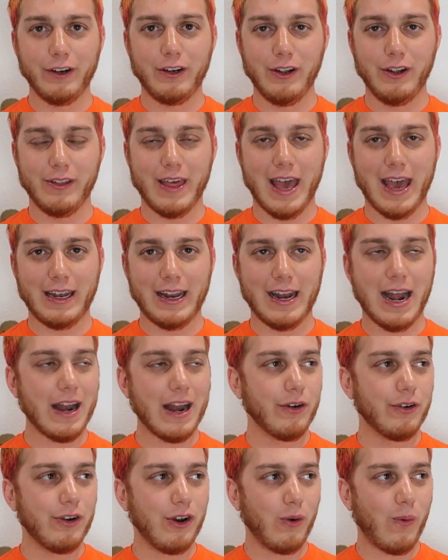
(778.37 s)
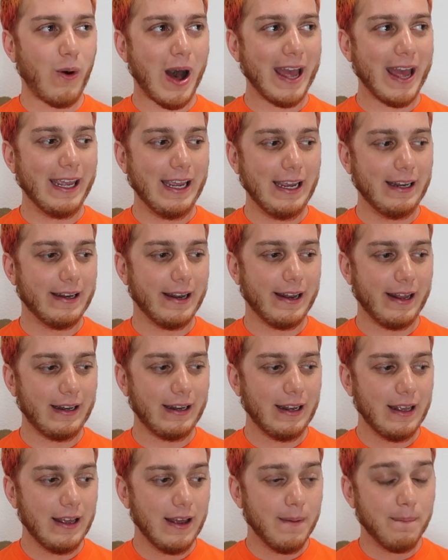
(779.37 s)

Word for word: do that, and I don't know why he did it,